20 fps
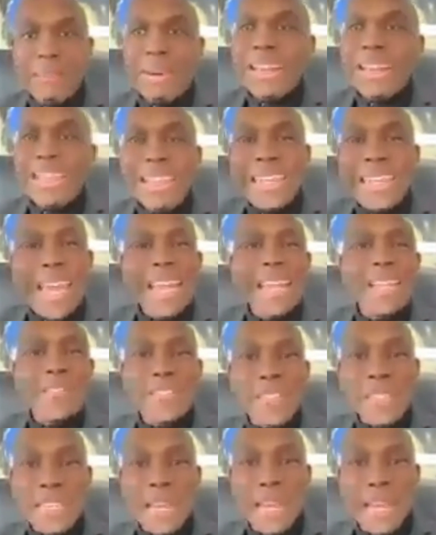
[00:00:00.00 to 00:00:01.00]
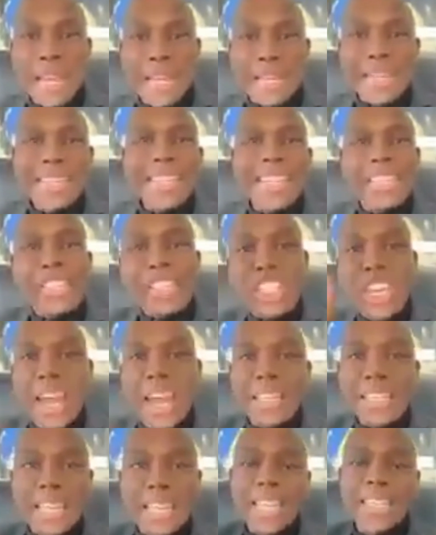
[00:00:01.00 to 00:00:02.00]
But at the end of the day, the
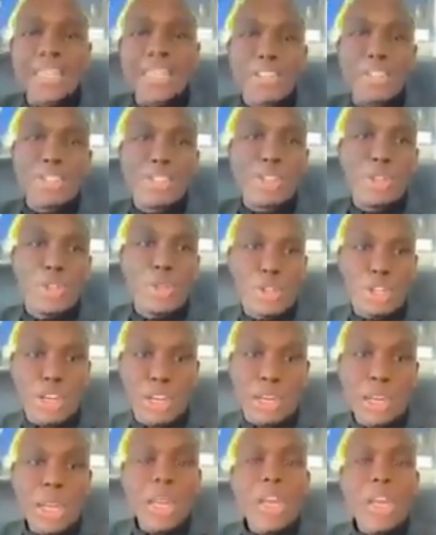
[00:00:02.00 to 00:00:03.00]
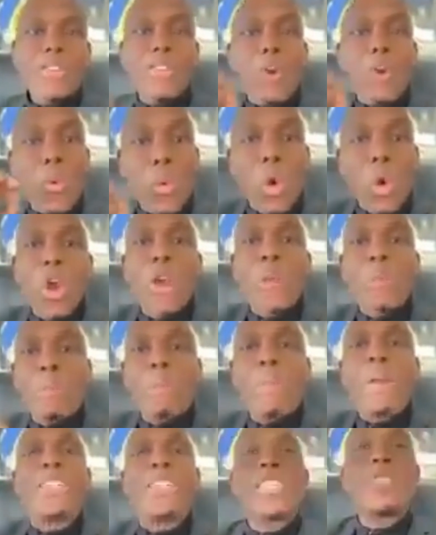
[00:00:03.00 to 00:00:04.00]
chat isn't the solution. The work
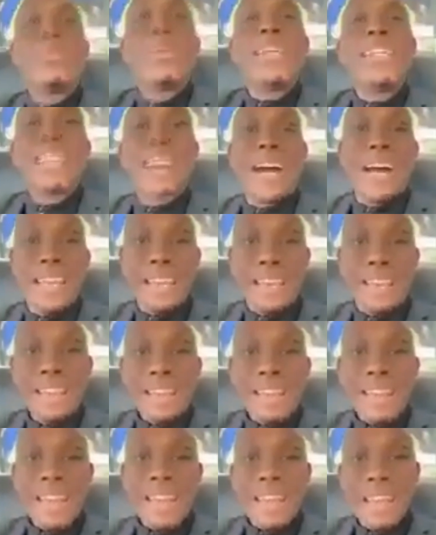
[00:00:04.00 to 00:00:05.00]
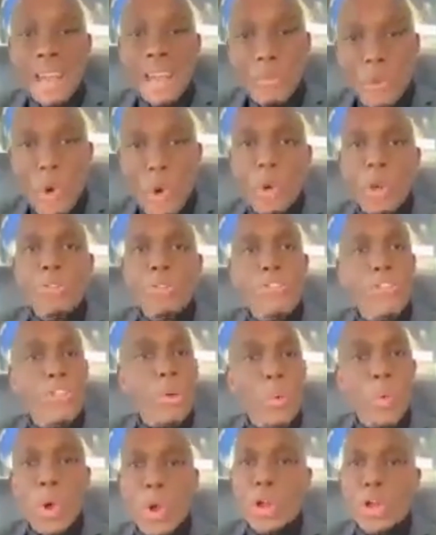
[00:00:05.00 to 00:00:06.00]
must be done. And I'm calling for
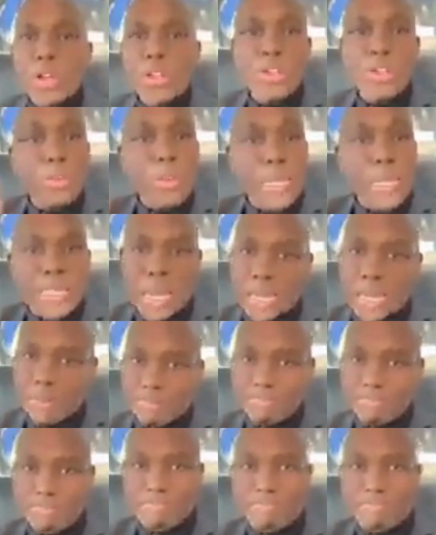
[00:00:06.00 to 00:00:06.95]
the work to be done.